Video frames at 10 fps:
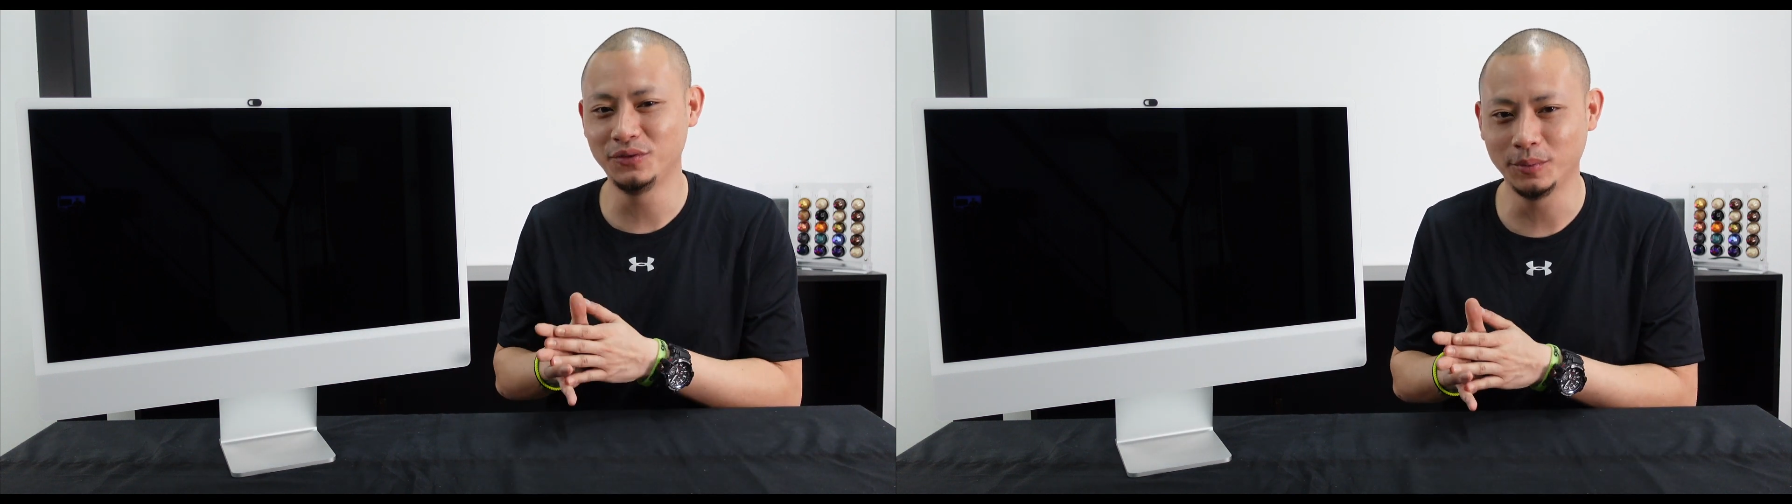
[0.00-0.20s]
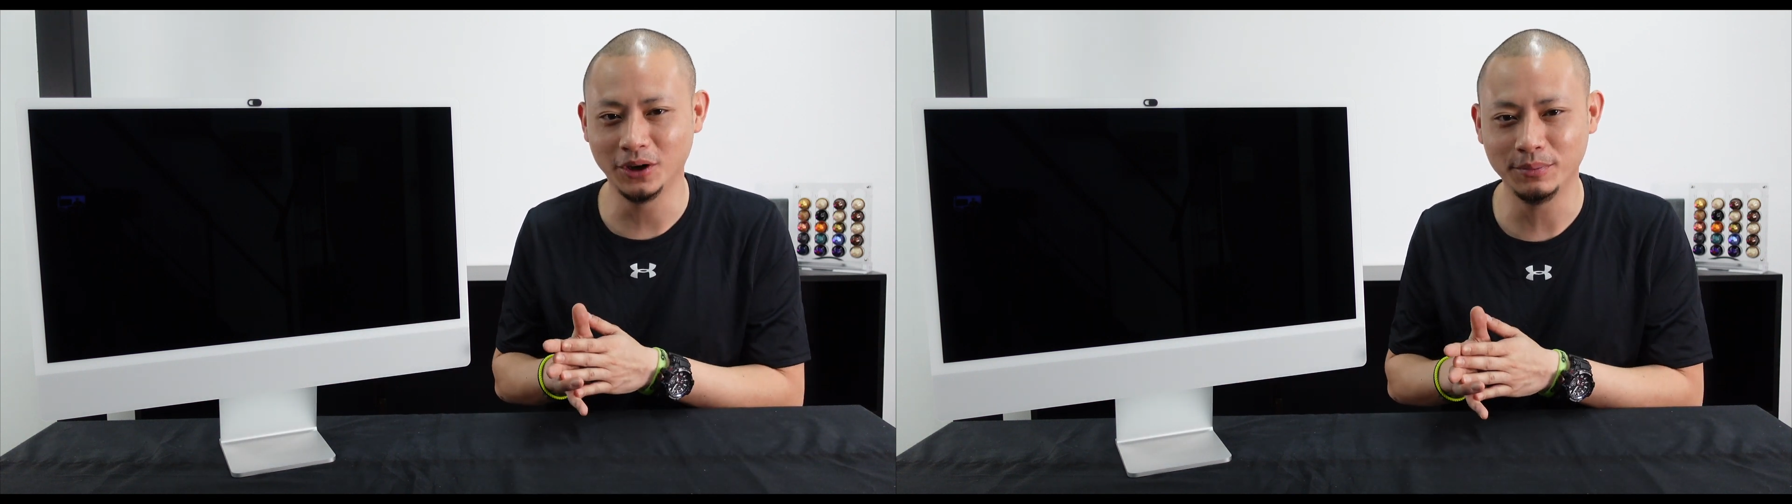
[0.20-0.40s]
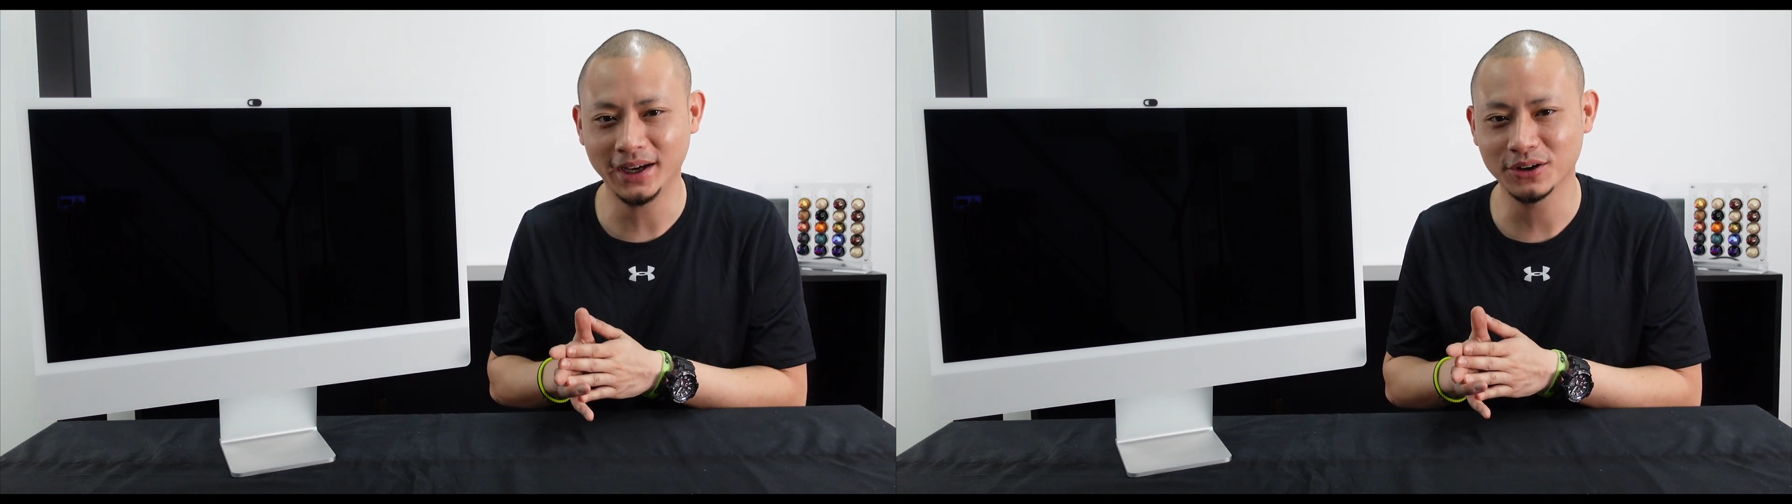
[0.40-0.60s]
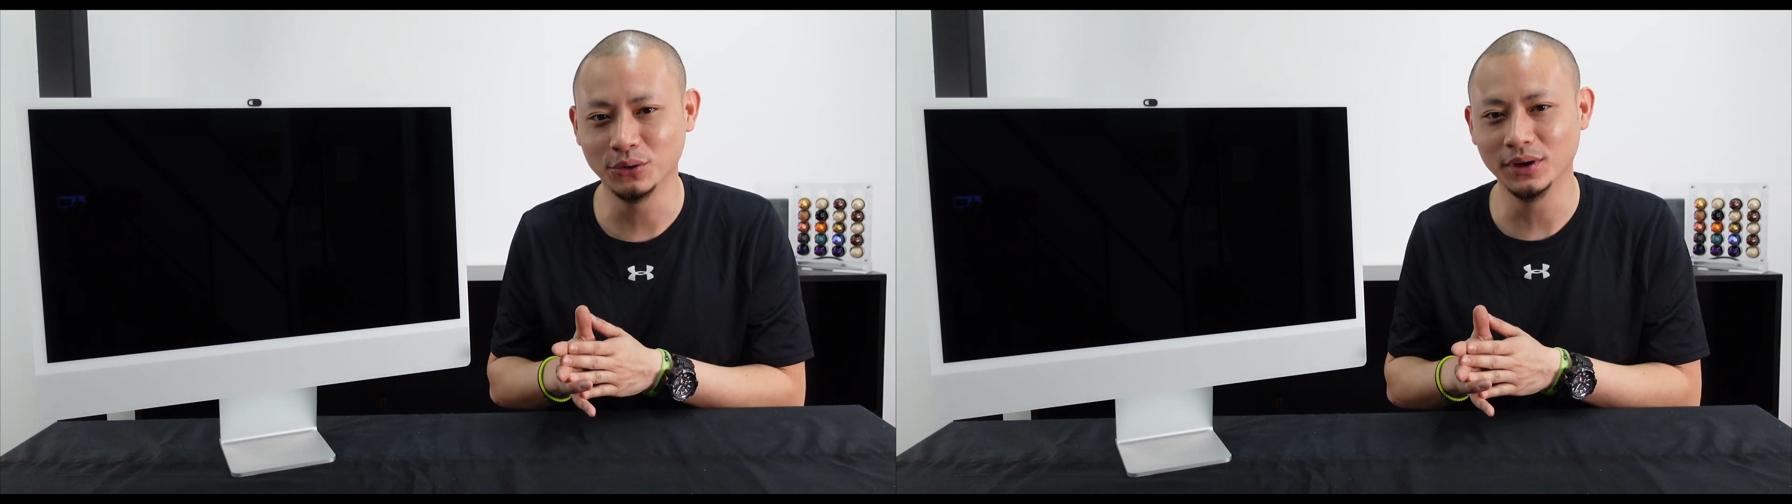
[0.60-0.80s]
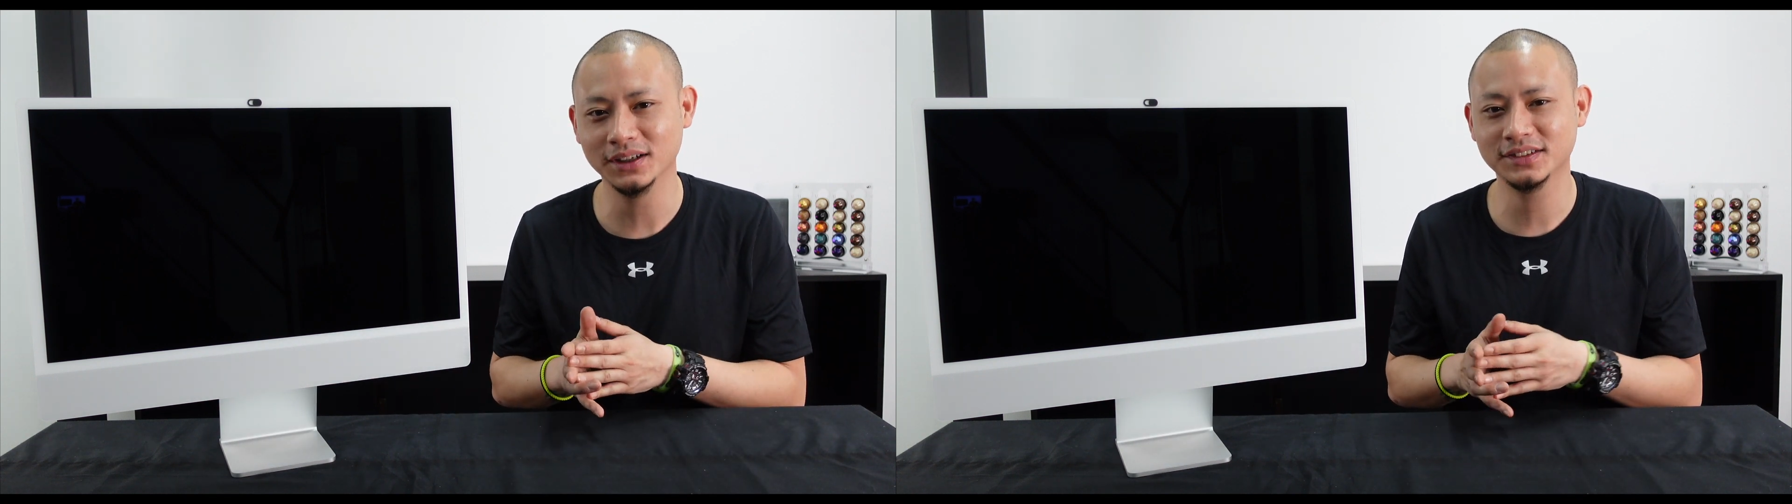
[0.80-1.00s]
about
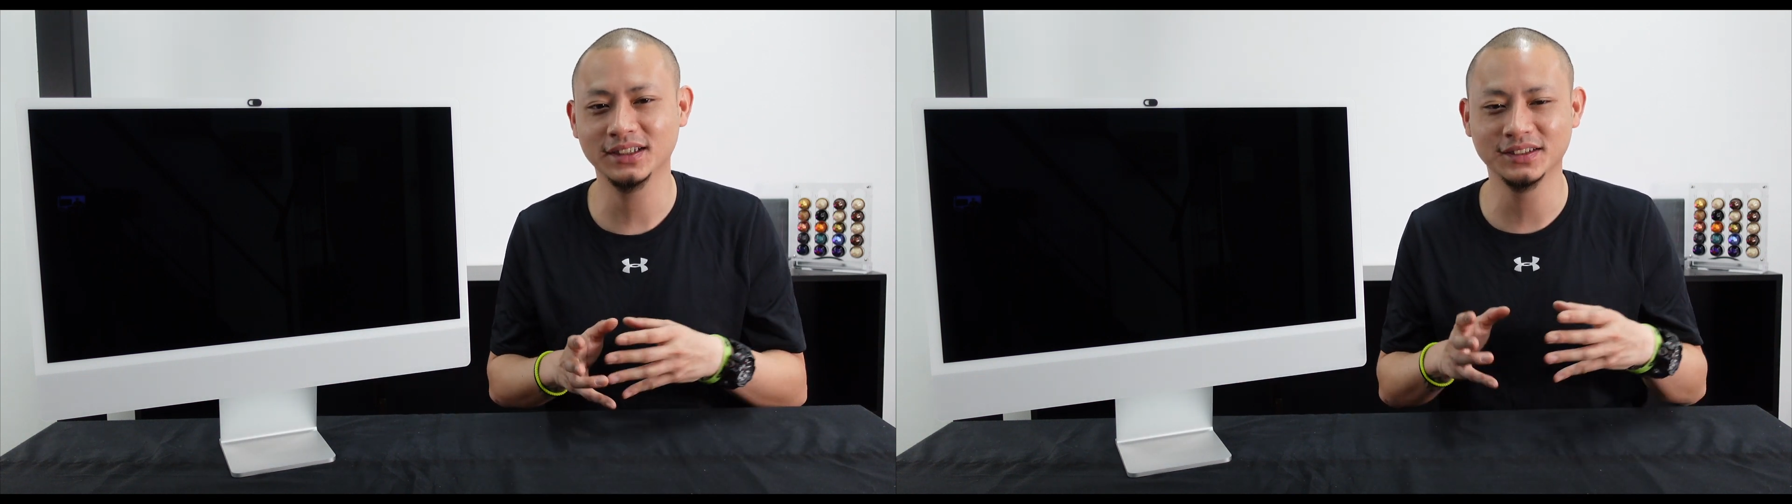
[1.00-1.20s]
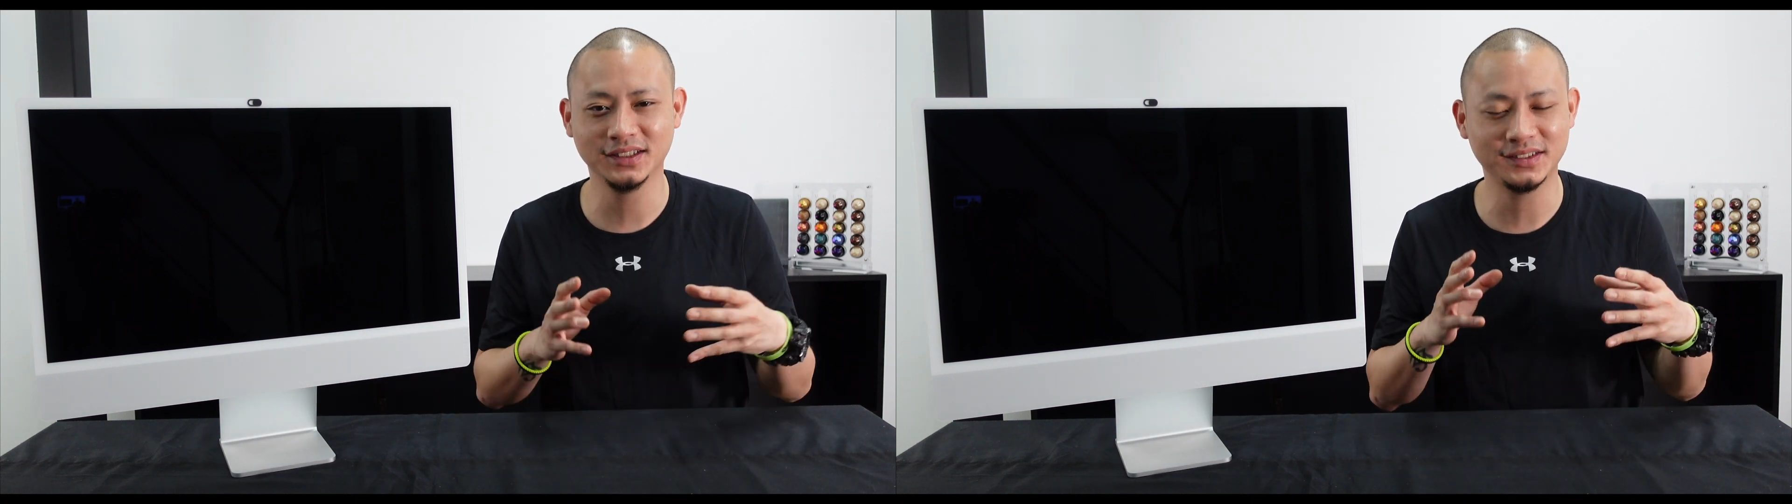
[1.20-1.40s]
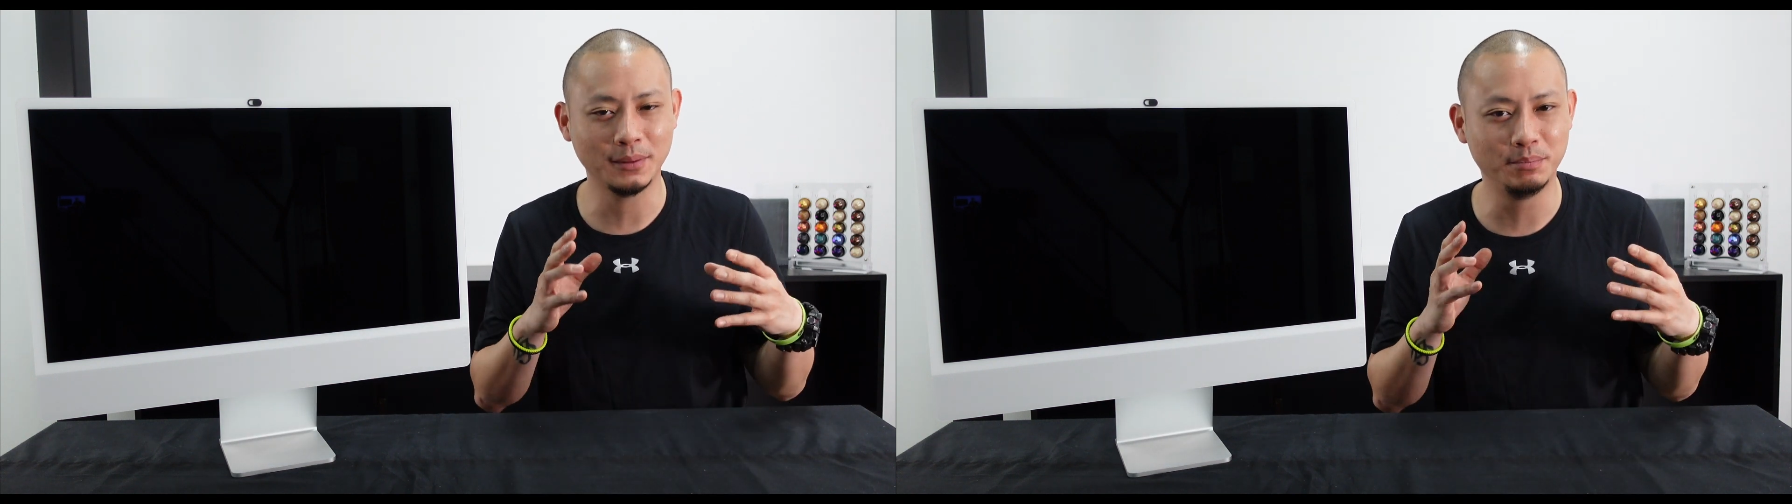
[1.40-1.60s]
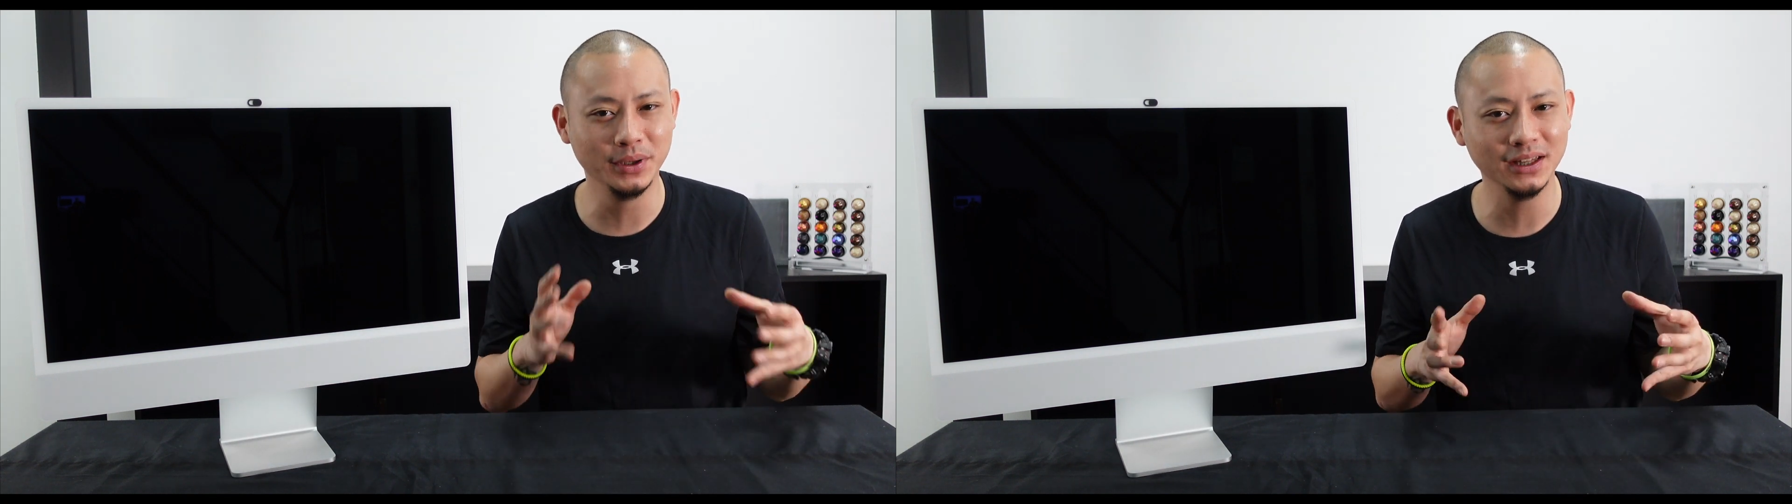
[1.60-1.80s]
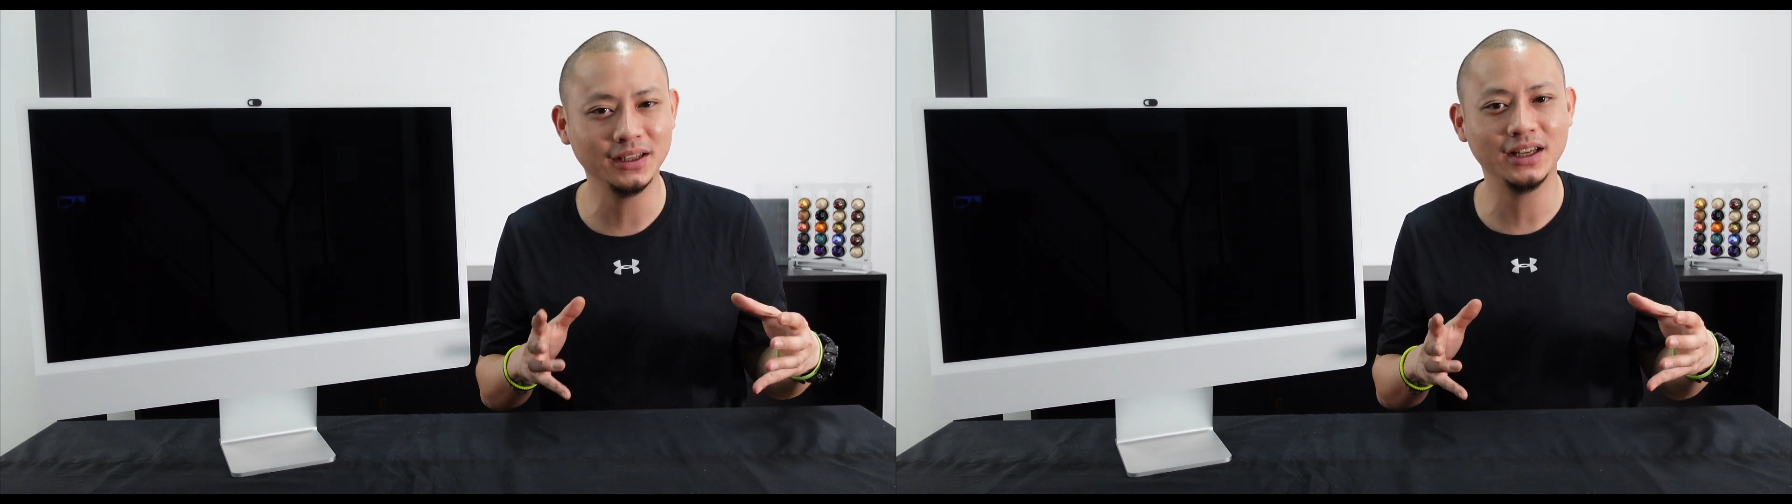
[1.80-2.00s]
macOS is its
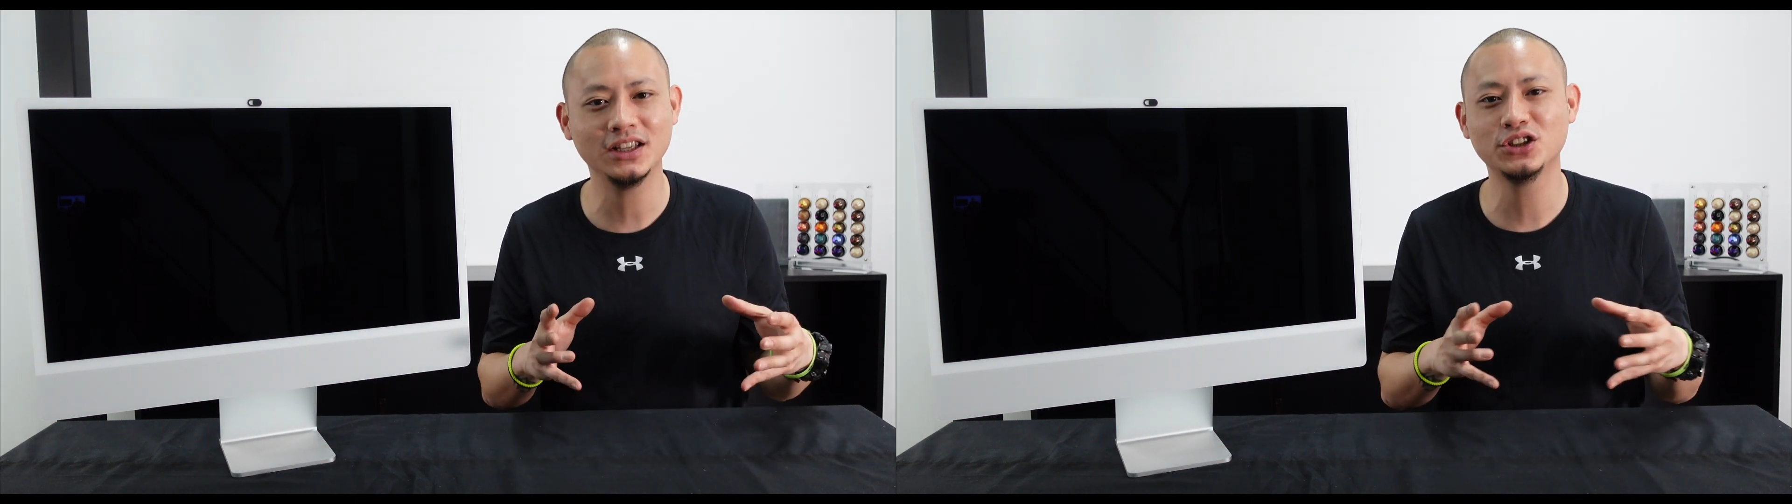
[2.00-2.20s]
ability